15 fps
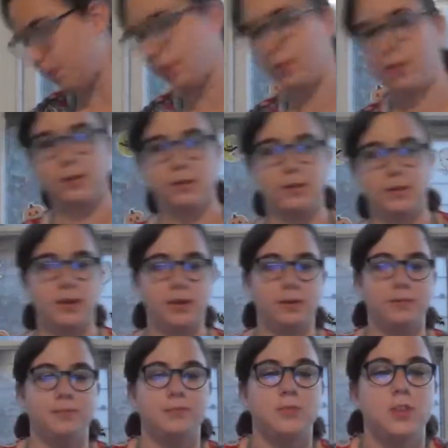Okay,
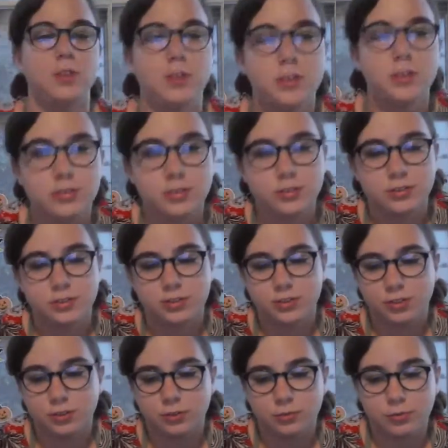so
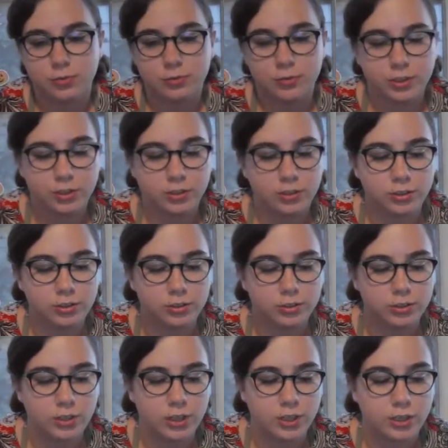we're going to learn
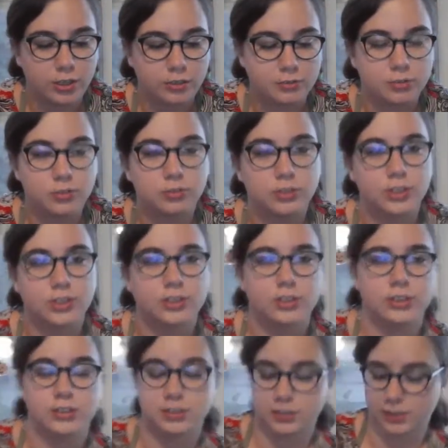a new technique
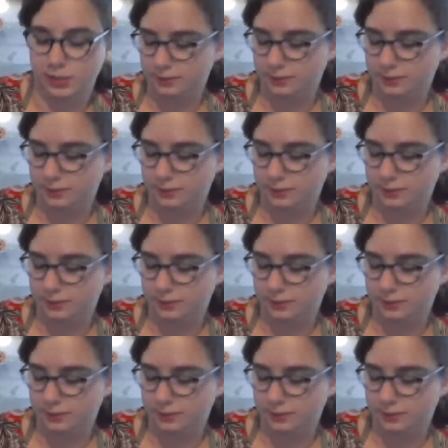today.